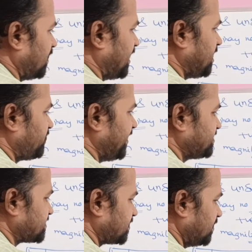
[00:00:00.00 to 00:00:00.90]

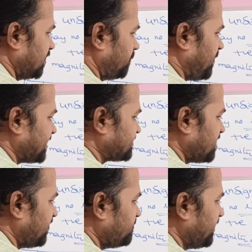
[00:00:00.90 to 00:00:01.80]
Likewise, plus
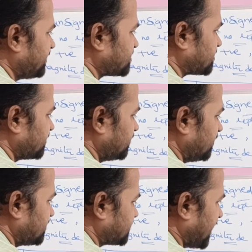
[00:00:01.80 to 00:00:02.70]
7 means
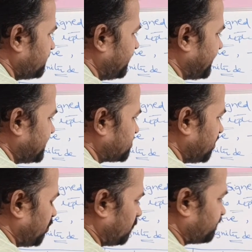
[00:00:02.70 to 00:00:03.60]
sign bit is
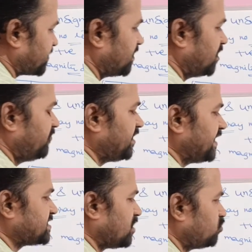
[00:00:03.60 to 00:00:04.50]
0.
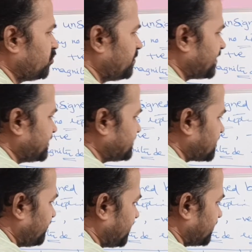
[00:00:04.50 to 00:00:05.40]
Whereas how to represent
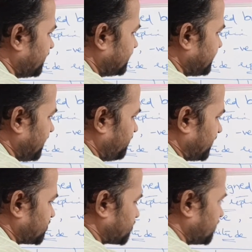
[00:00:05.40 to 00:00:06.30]
7? 3
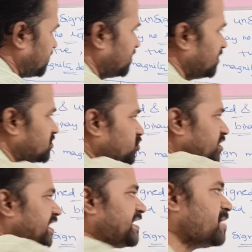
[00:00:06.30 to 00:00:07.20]
ones. So
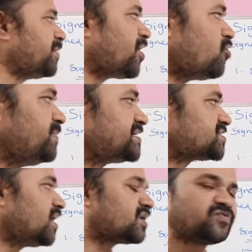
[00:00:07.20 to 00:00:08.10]
here number of bits
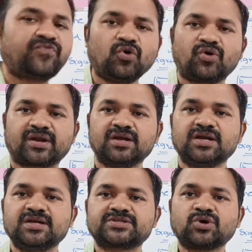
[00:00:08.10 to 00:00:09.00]
are 4.
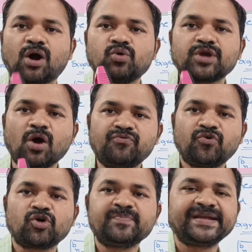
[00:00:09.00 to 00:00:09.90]
So out of
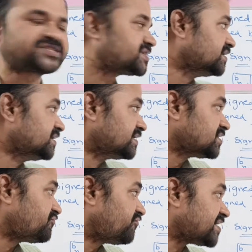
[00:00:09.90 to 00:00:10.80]
4 bits,
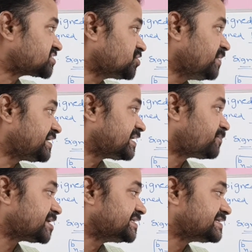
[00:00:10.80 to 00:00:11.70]
the first bit
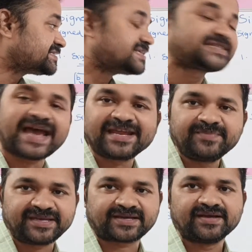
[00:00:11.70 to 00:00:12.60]
represents the sign
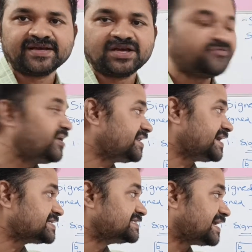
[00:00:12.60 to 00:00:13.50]
bit,
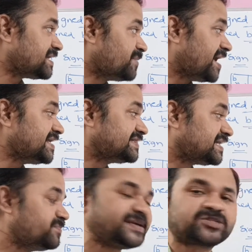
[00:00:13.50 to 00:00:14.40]
whereas the remaining
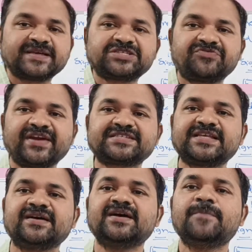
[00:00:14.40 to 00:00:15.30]
3 bits specifies
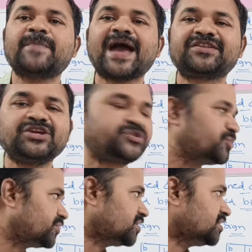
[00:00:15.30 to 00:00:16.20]
the
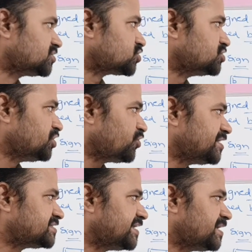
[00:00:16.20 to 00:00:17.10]
magnitude. So 0
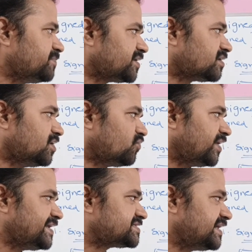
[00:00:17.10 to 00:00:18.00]
is the number,
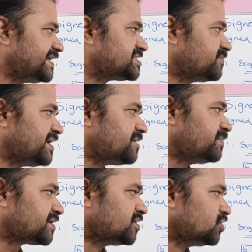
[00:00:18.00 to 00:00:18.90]
1 is the decimal
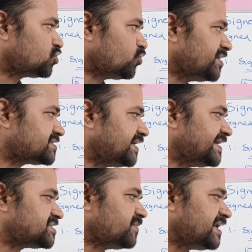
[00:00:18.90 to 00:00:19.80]
number, 2 is the
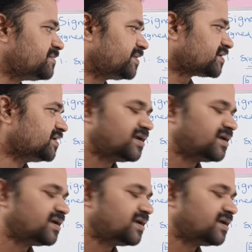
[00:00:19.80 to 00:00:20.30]
decimal number,